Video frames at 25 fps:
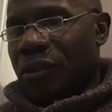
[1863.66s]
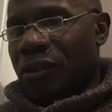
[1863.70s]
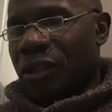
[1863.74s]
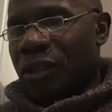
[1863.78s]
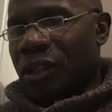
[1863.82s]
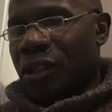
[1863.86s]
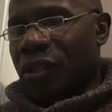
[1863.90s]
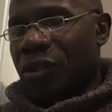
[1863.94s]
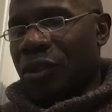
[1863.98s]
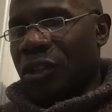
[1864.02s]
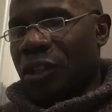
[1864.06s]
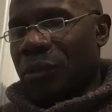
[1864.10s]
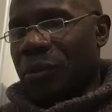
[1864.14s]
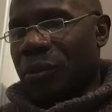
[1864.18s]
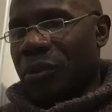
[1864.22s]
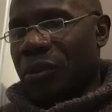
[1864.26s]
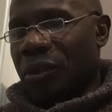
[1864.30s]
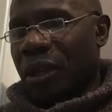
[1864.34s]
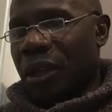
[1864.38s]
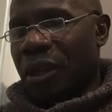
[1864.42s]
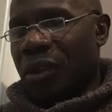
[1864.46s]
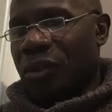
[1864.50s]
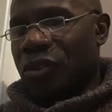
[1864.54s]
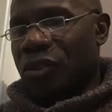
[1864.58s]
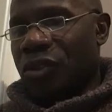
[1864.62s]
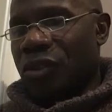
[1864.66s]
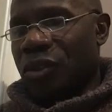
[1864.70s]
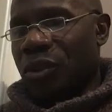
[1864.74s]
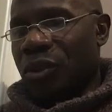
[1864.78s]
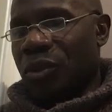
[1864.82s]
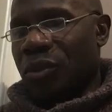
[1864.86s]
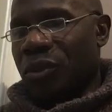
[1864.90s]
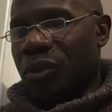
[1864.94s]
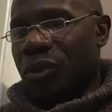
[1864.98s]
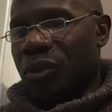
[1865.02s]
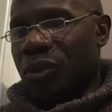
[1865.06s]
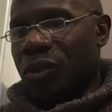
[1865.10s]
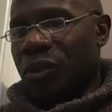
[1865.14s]
it took up her tan
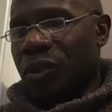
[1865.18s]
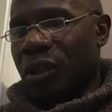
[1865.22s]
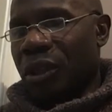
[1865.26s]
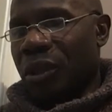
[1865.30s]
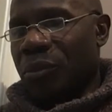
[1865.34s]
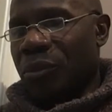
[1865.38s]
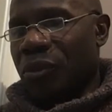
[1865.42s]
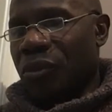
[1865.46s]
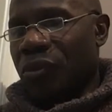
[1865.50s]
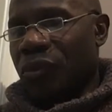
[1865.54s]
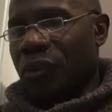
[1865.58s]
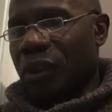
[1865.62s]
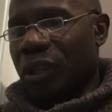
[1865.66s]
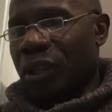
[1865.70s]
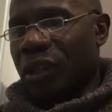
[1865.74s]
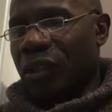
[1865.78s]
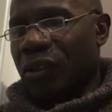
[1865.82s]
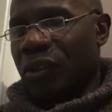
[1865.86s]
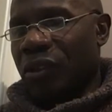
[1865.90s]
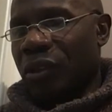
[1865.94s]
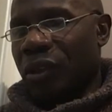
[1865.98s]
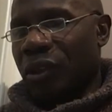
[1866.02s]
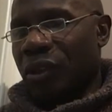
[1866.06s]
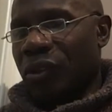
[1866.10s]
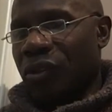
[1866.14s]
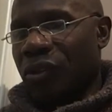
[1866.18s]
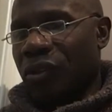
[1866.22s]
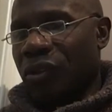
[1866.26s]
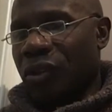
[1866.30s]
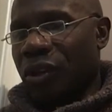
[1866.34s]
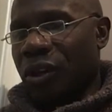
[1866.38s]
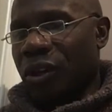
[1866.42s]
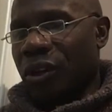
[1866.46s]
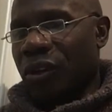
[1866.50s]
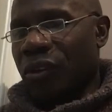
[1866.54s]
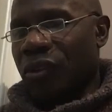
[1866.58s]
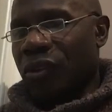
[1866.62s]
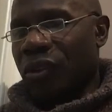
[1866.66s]
shoulders and was raised like
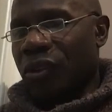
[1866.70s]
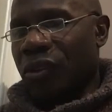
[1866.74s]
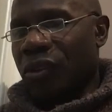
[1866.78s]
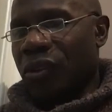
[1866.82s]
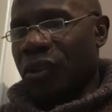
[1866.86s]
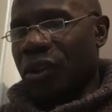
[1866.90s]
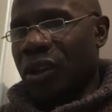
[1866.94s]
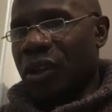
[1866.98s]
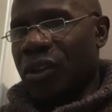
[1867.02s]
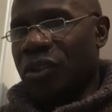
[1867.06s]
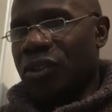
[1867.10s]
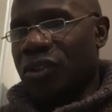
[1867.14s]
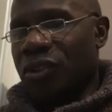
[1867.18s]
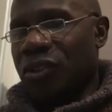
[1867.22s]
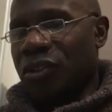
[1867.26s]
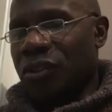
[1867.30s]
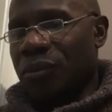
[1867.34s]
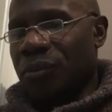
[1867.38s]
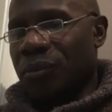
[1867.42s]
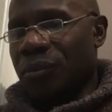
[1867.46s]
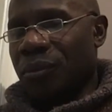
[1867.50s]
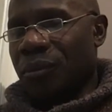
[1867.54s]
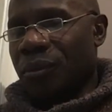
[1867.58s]
scars to the touch.